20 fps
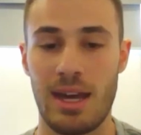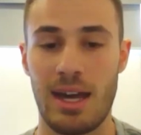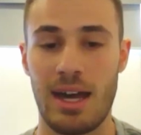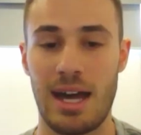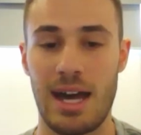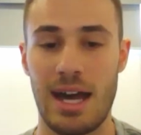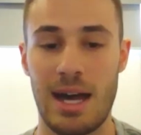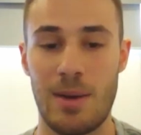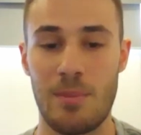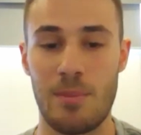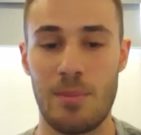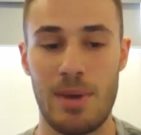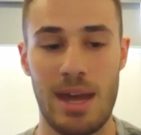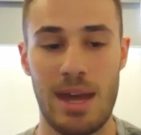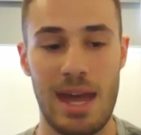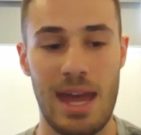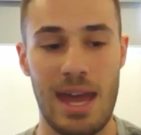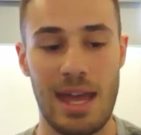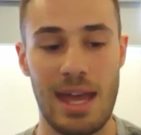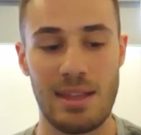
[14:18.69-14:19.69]
um,
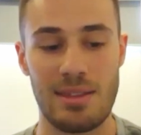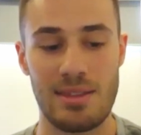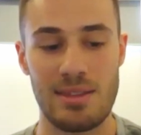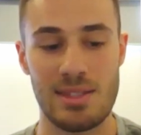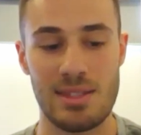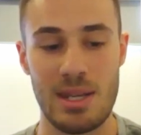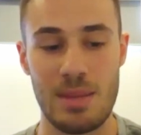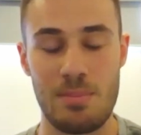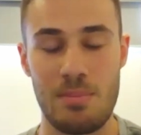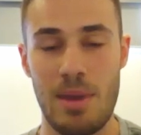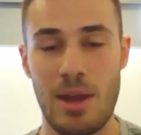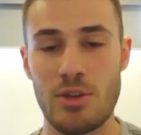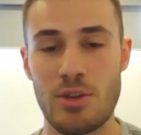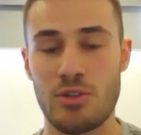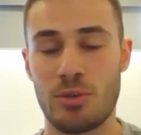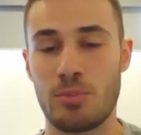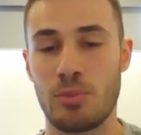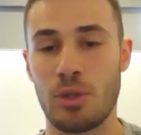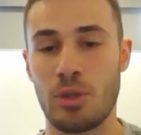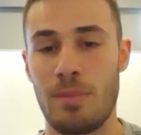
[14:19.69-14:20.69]
and there's an
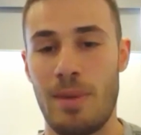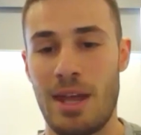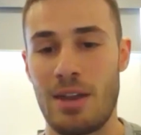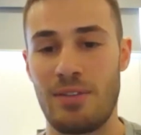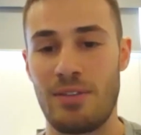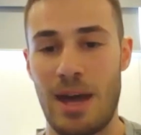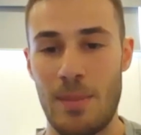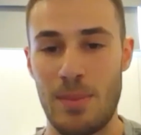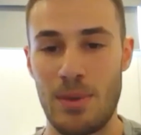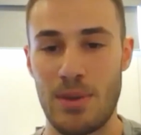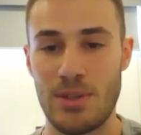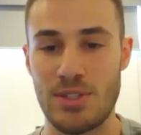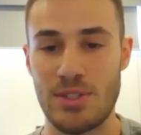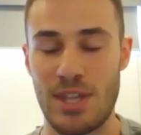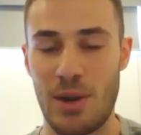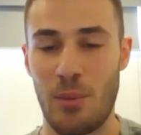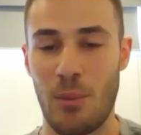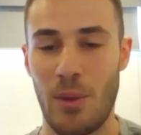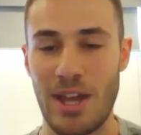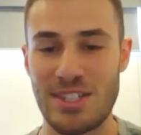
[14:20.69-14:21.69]
immeasurable amount of happiness
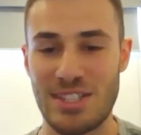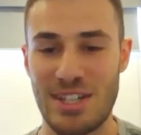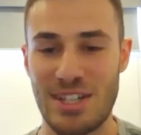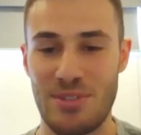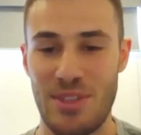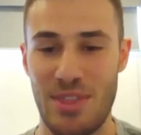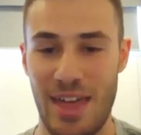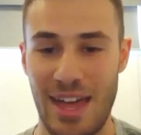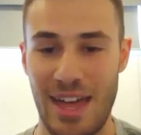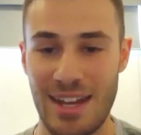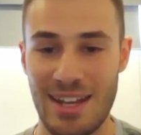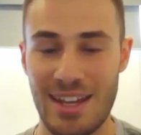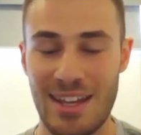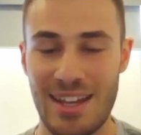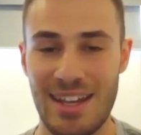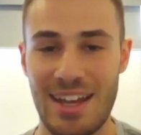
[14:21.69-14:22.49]
that awaits after that.